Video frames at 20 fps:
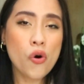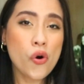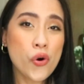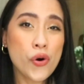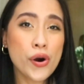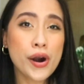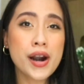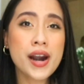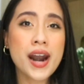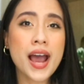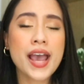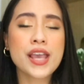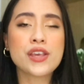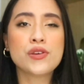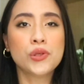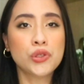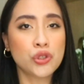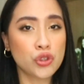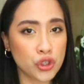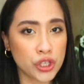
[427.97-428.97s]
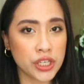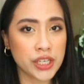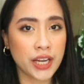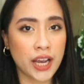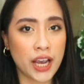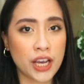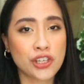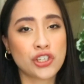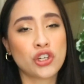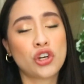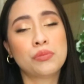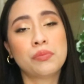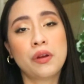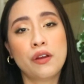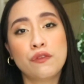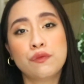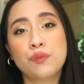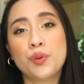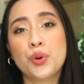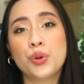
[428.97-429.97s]
or I use Gcash on my
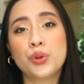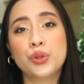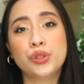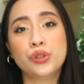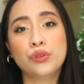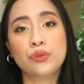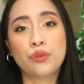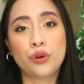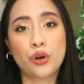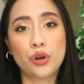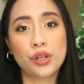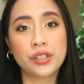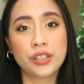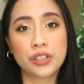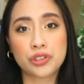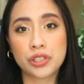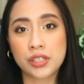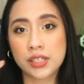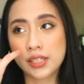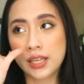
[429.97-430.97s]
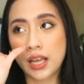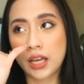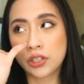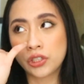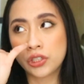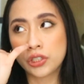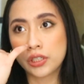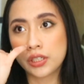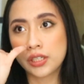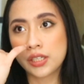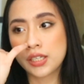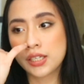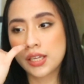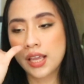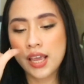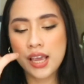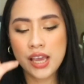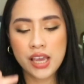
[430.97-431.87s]
phone for all the transactions.